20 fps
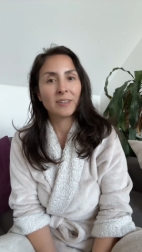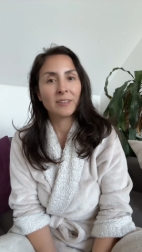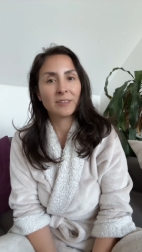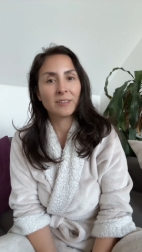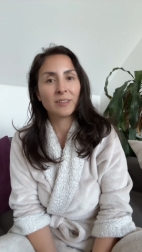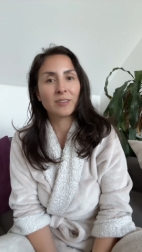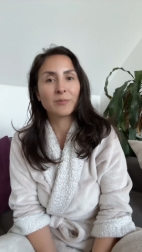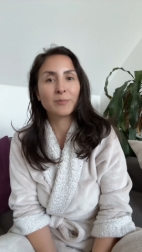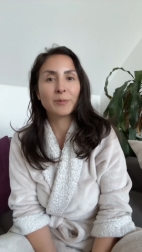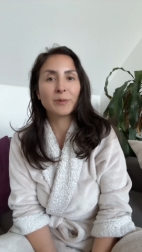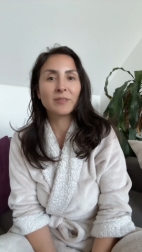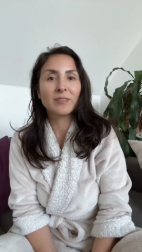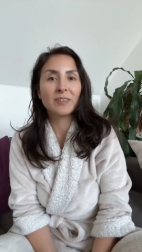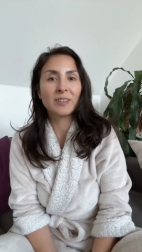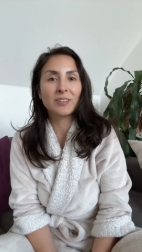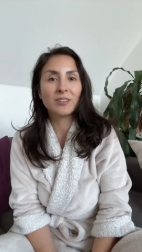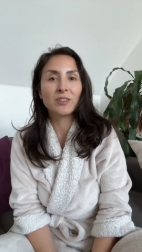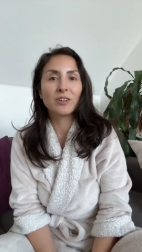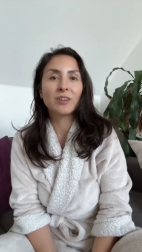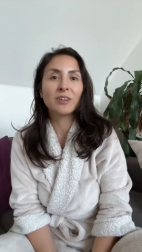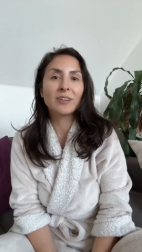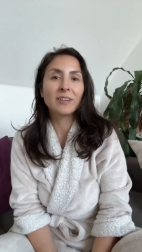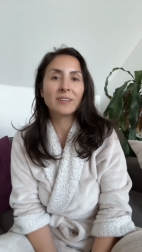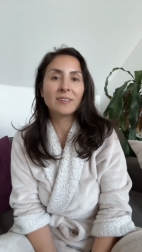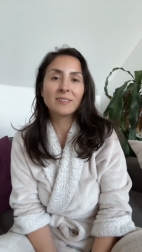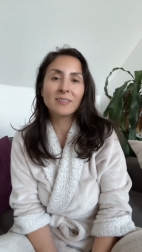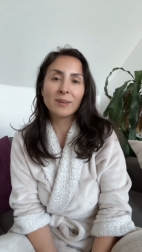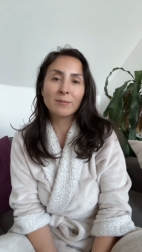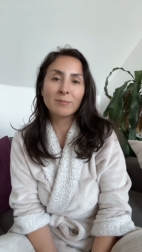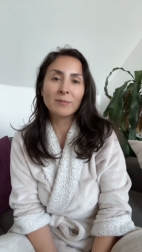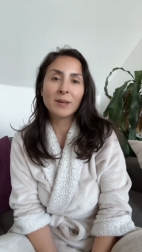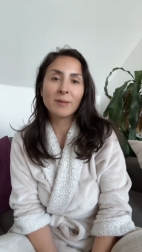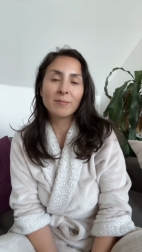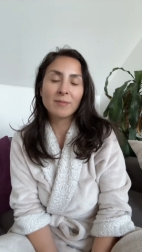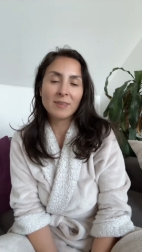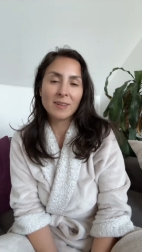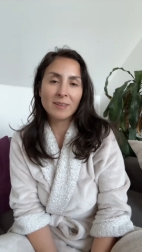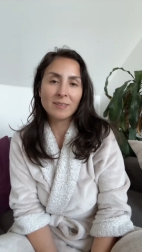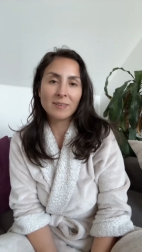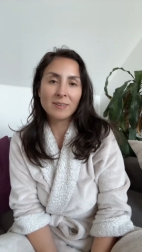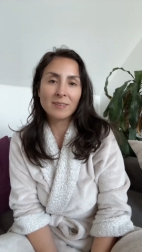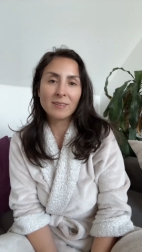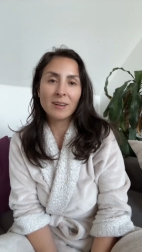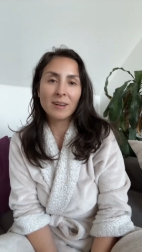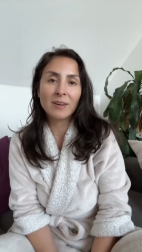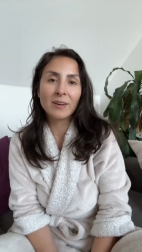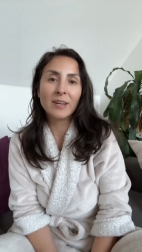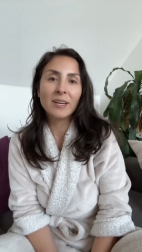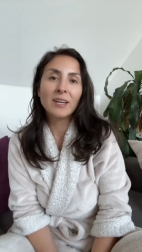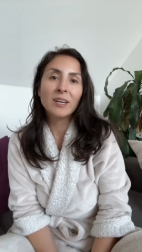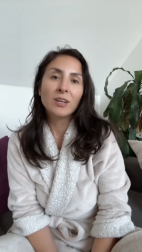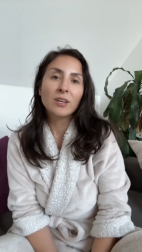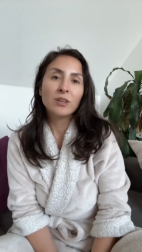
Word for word: This procedure is sometimes necessary